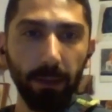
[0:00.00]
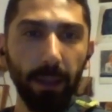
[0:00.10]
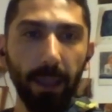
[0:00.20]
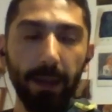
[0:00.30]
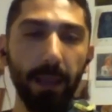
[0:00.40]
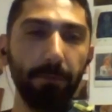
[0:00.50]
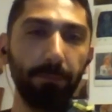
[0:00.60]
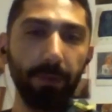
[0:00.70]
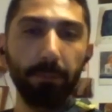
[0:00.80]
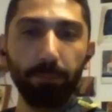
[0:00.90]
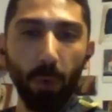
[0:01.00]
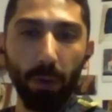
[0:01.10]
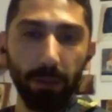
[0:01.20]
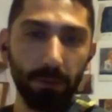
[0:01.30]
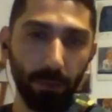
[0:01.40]
in every
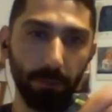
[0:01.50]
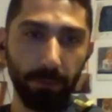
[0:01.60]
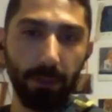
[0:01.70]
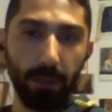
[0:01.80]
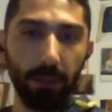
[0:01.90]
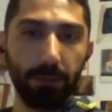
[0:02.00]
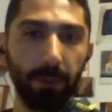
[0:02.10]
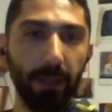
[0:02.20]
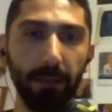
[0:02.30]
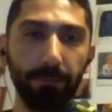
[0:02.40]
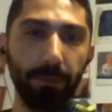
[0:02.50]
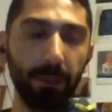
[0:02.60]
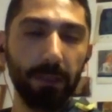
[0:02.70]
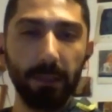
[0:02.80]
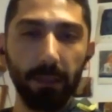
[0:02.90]
point of the country, in
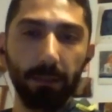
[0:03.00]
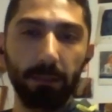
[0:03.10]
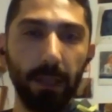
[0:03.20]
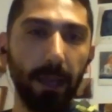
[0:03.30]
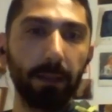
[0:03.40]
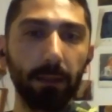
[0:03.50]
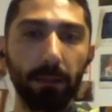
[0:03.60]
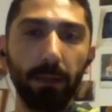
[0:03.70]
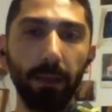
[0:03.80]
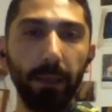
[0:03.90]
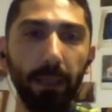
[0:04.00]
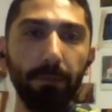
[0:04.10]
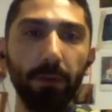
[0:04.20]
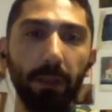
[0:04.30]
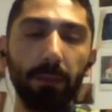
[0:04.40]
every single angle,
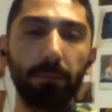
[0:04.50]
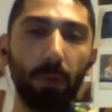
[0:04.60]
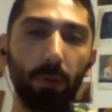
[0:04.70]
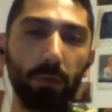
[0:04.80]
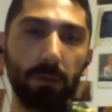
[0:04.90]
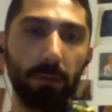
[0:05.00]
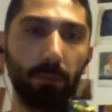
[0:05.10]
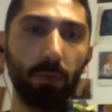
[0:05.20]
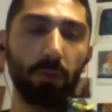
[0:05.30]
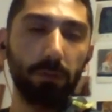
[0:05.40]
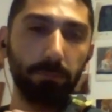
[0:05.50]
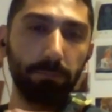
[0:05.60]
even in the most